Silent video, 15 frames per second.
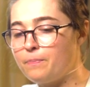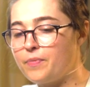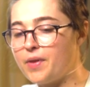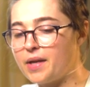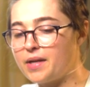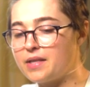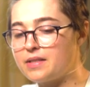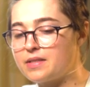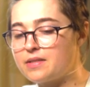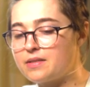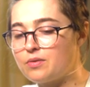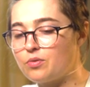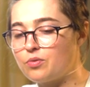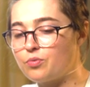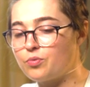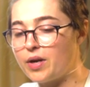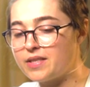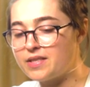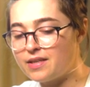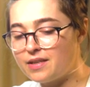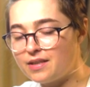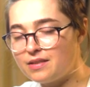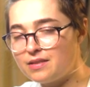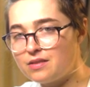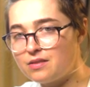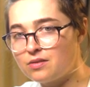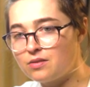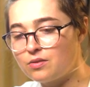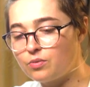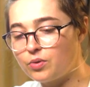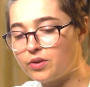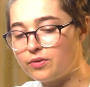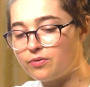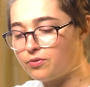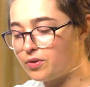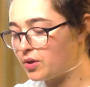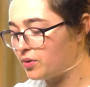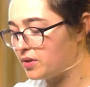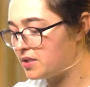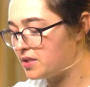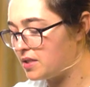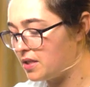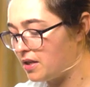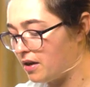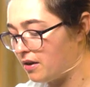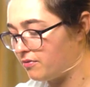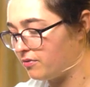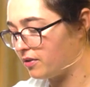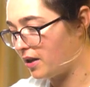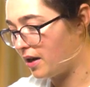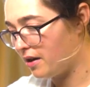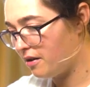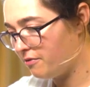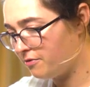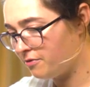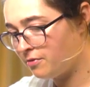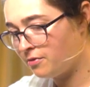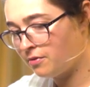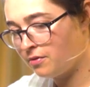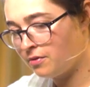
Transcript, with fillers: that is resonant with the frequency of love